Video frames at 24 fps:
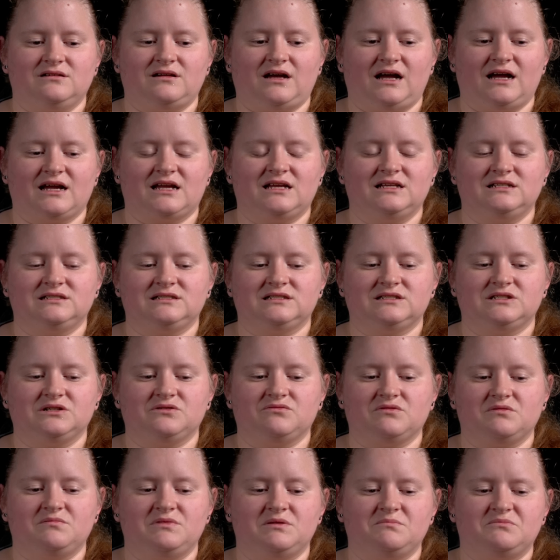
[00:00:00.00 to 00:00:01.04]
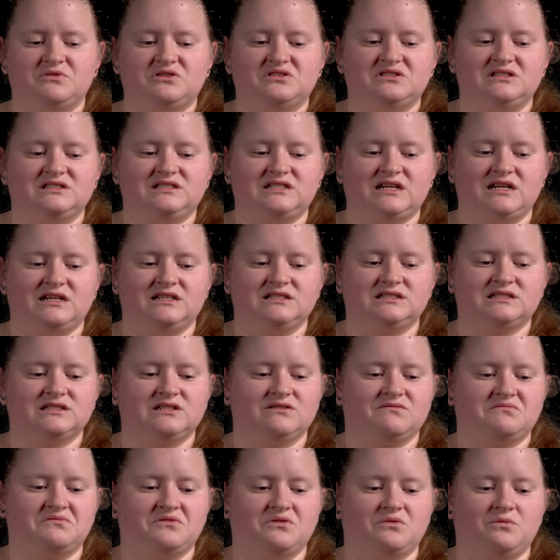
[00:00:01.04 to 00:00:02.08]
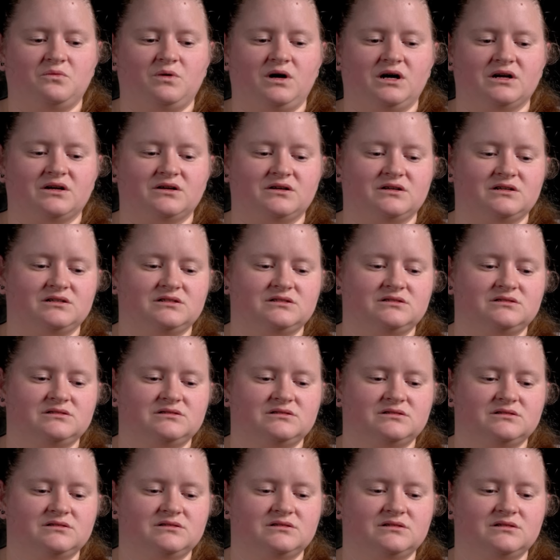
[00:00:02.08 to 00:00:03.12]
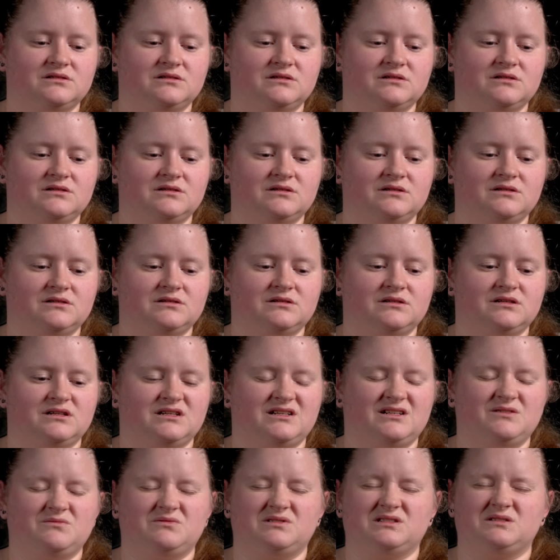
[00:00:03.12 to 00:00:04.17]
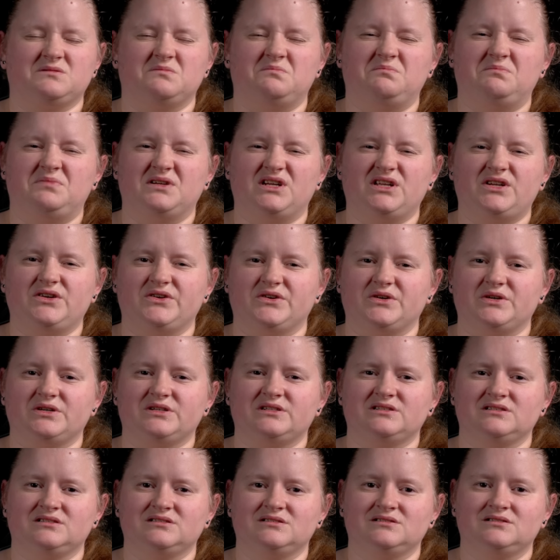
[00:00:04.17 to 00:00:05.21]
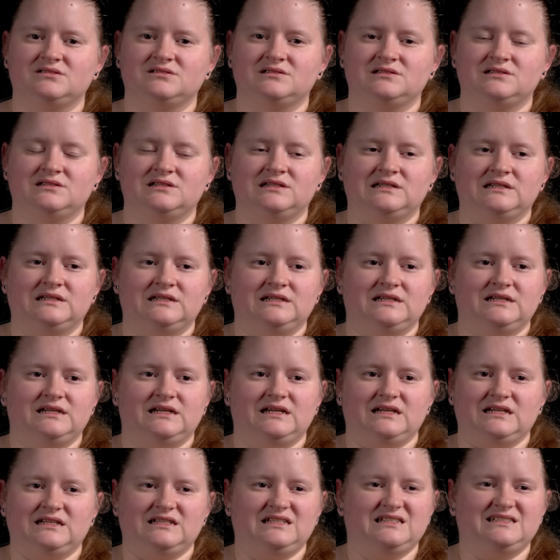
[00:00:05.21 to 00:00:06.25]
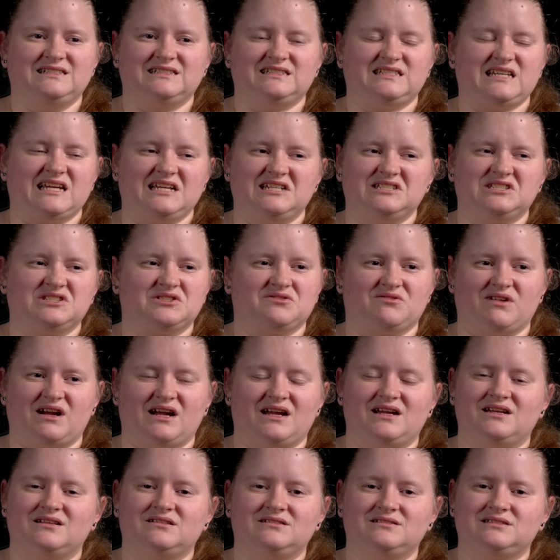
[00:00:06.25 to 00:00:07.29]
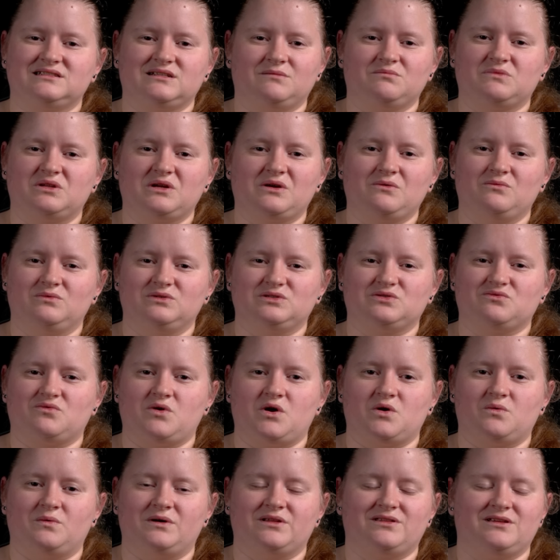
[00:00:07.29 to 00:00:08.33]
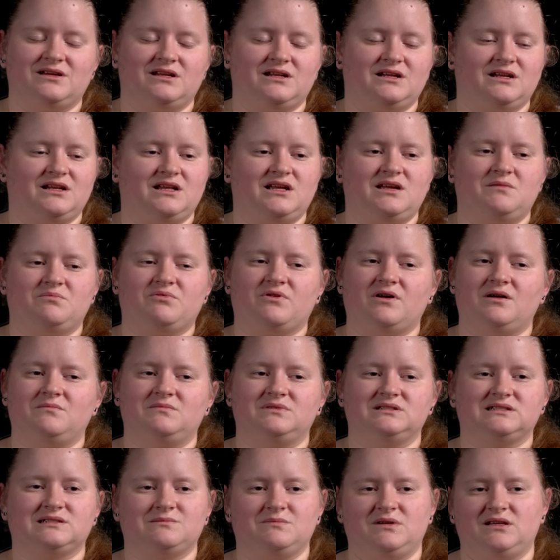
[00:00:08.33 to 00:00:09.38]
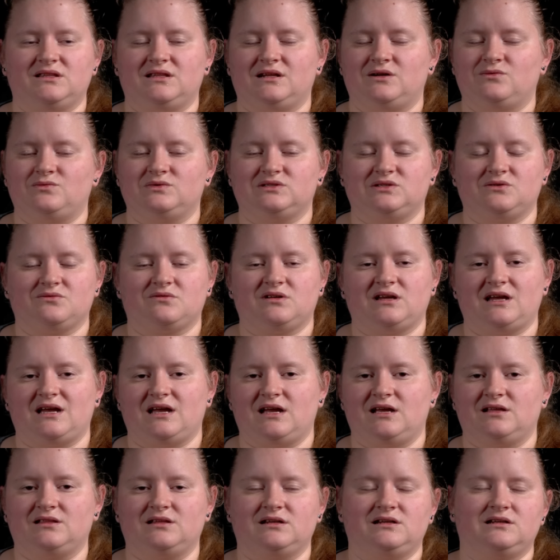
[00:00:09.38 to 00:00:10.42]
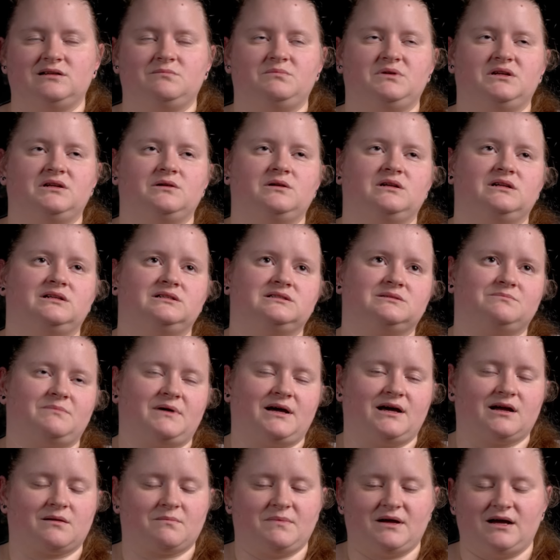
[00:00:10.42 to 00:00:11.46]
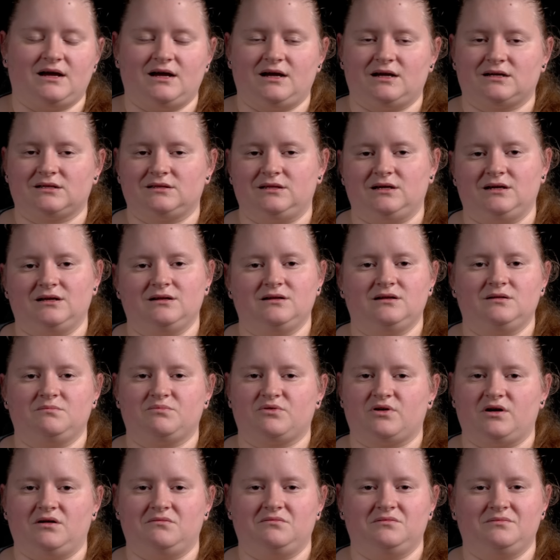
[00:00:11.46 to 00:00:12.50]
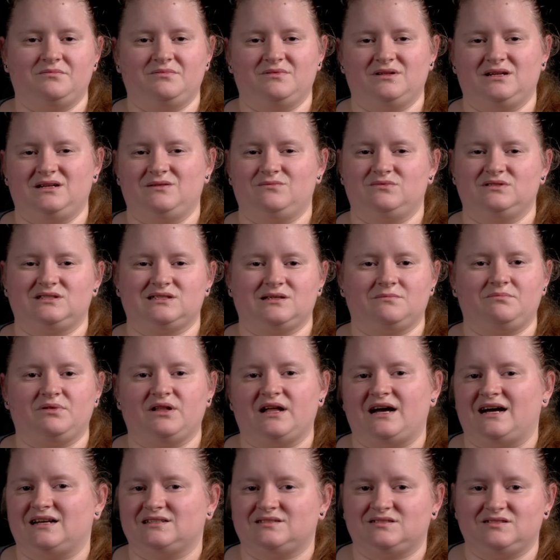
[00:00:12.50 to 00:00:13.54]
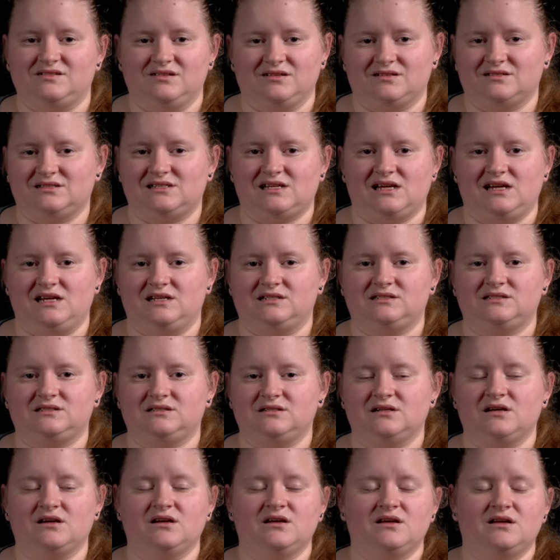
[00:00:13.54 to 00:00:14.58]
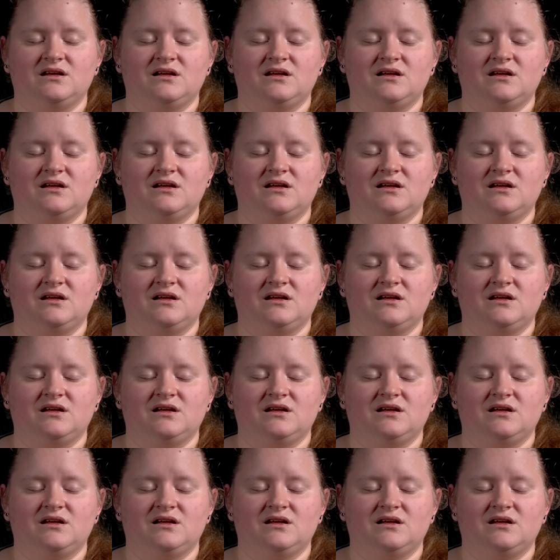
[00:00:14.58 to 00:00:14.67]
I can still remember the taste of the water, and it was bitter. It didn't taste right. Something was wrong with it. And he promised me that it was okay, that it had been in his backpack, that it probably was the plastic taste.